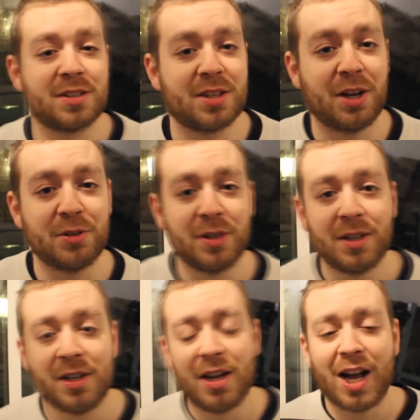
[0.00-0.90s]
So
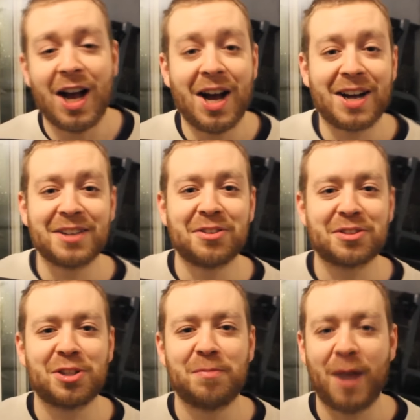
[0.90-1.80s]

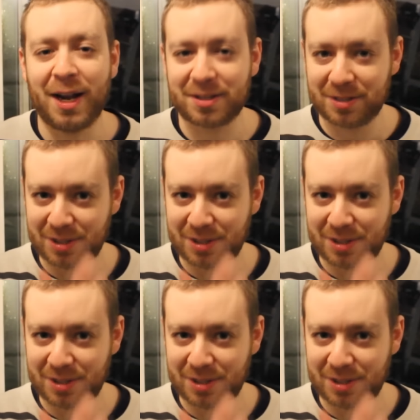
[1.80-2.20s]
not too bad,